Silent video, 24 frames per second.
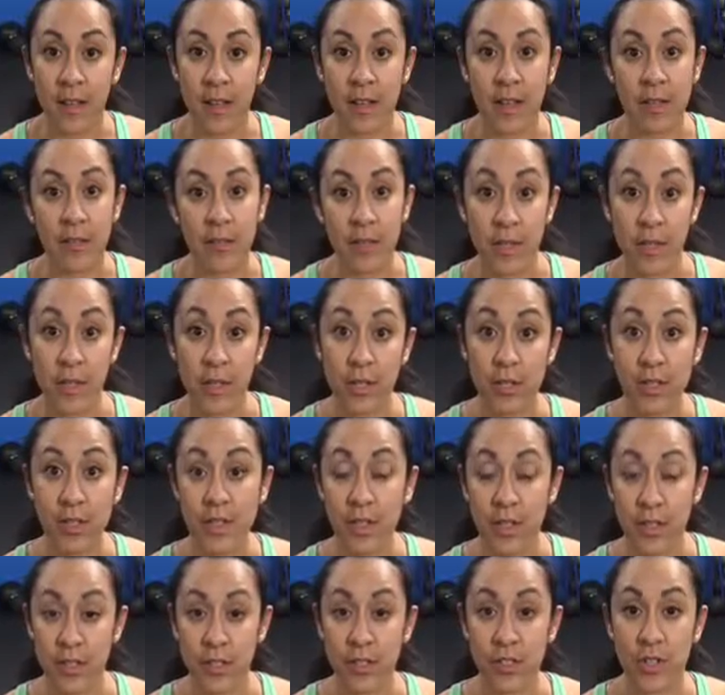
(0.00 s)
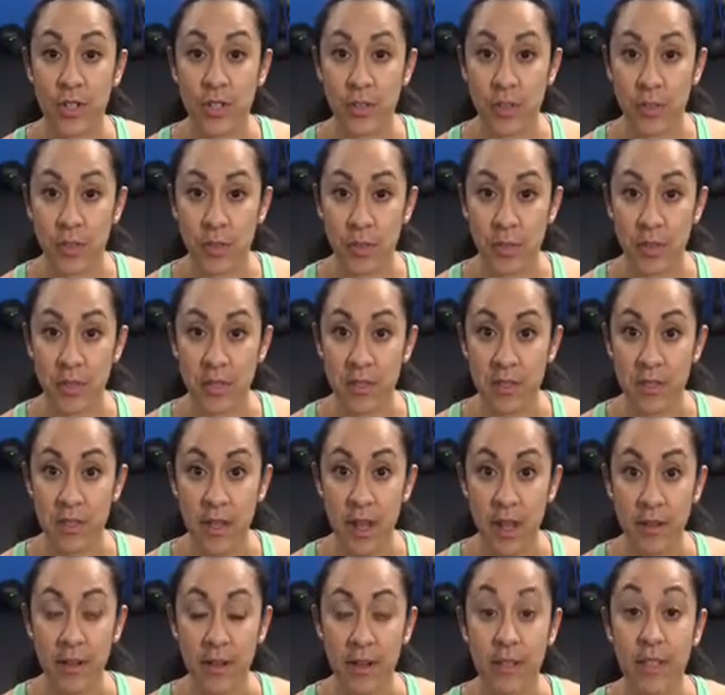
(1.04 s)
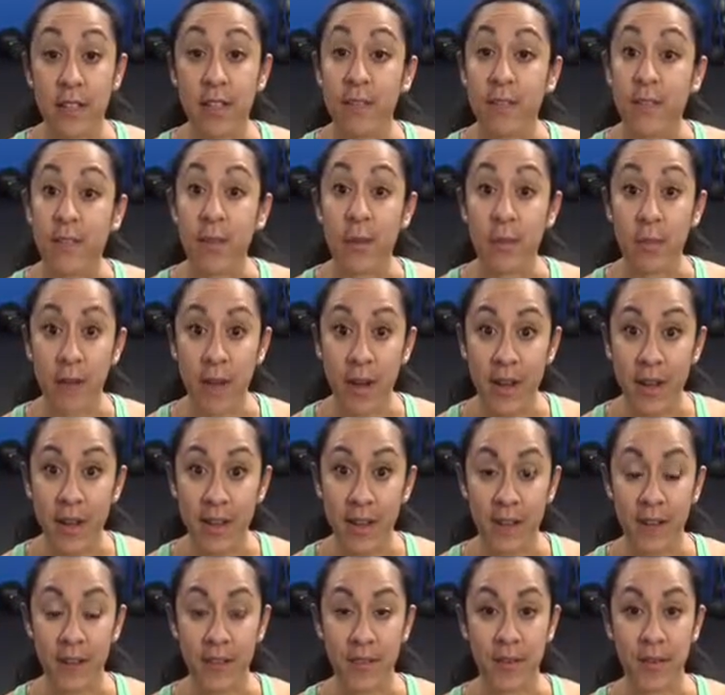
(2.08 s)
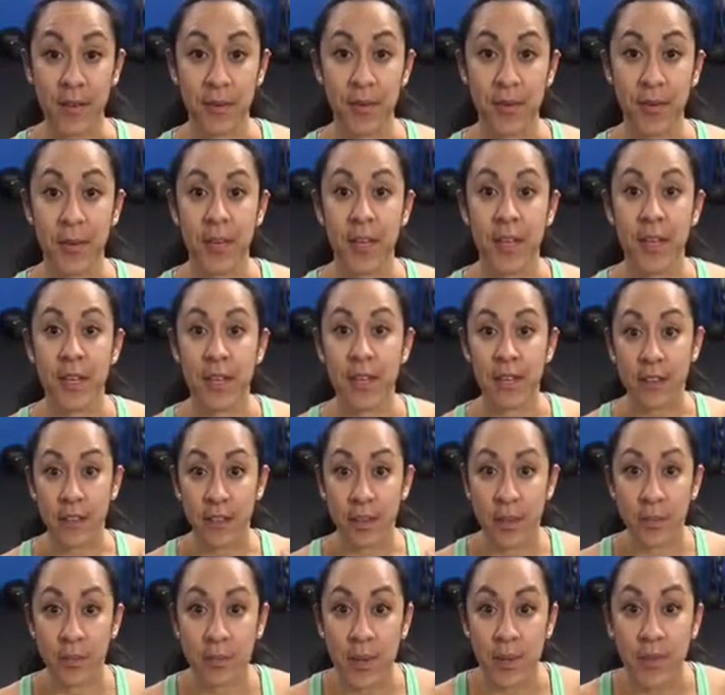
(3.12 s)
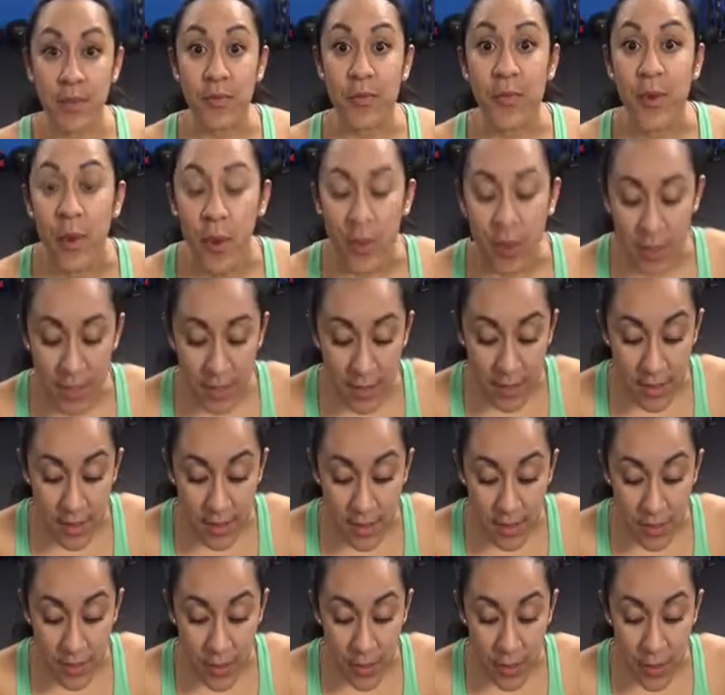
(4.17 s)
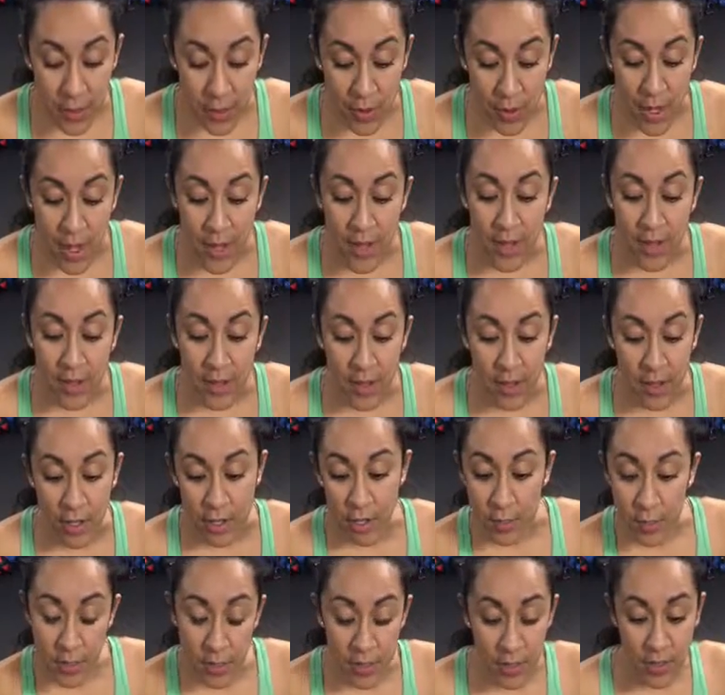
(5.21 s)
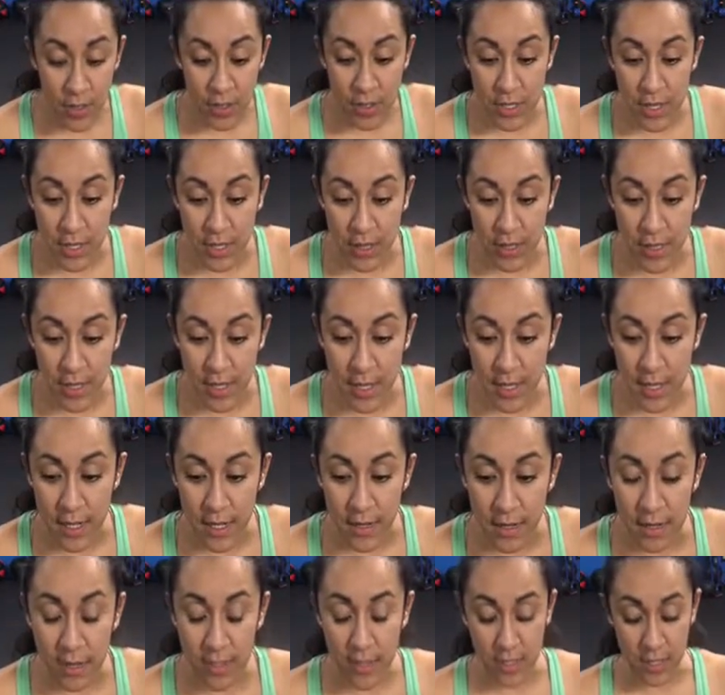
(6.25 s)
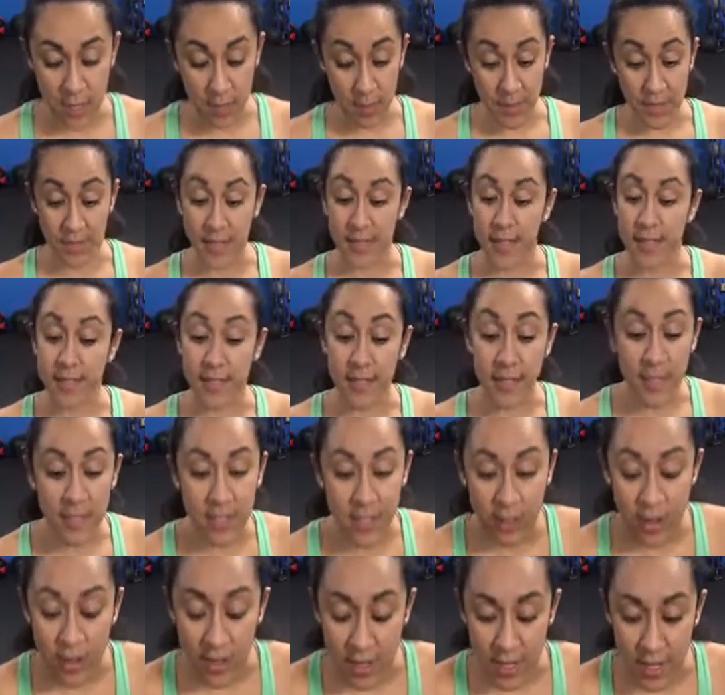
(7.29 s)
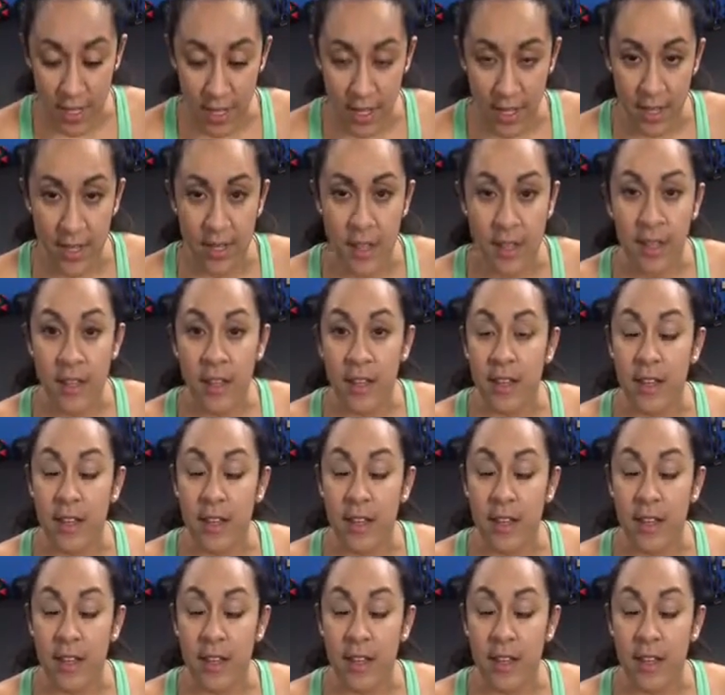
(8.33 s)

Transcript: it'll be good to kind of stretch those muscles out and give them a break from either being forward and leaning forward at a computer screen all day, or just being at the desk all day.